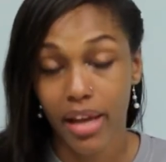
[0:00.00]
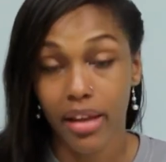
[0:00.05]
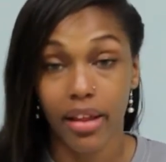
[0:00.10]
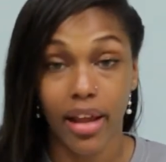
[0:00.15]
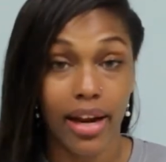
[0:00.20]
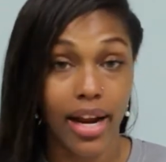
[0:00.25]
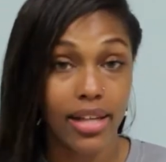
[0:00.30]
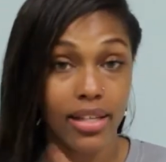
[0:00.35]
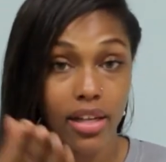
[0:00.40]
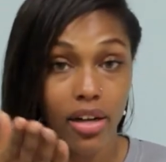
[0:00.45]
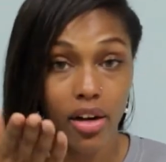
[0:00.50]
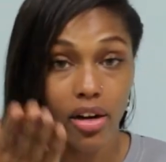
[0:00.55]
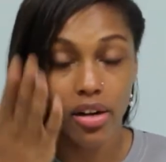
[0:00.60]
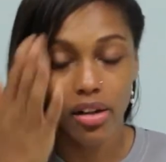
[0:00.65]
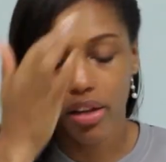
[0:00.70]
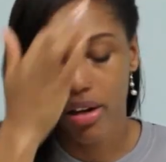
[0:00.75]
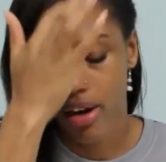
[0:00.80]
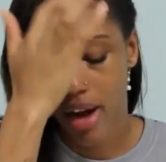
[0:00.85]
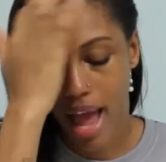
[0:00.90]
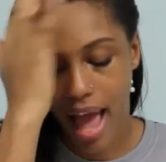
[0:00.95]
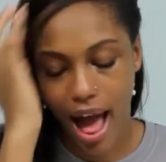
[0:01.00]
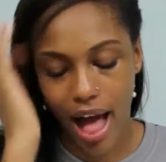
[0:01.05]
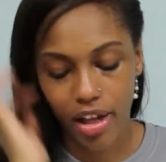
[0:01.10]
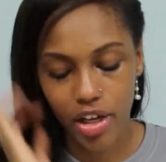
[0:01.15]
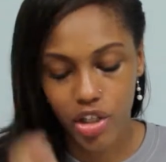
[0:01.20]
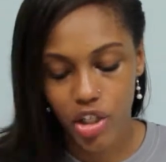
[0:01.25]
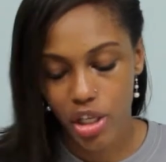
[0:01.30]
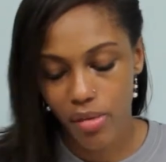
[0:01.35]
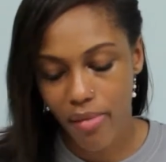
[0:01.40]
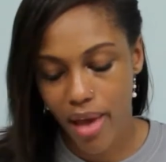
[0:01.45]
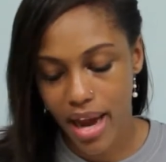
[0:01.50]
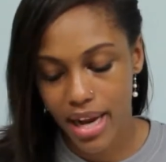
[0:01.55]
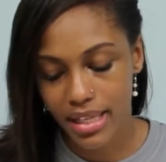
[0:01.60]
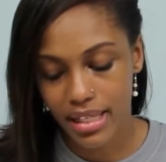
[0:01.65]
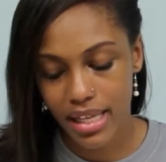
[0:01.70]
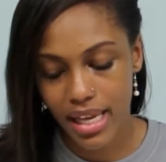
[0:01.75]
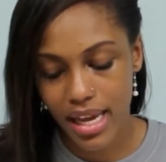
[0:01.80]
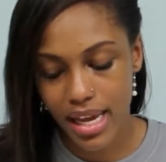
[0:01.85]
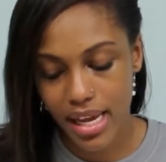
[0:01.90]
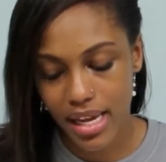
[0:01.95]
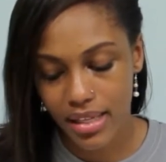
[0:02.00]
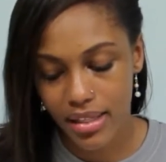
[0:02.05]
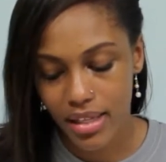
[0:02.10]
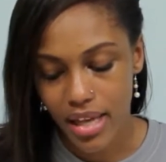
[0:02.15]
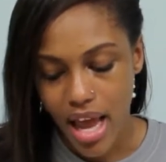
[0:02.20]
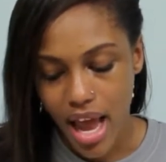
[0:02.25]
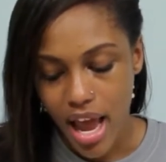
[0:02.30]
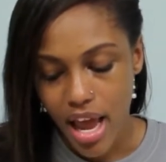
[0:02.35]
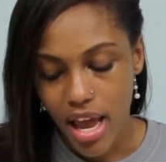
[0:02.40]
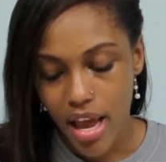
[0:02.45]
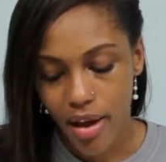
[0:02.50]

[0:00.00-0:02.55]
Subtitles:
like I said earlier, allergy medicines.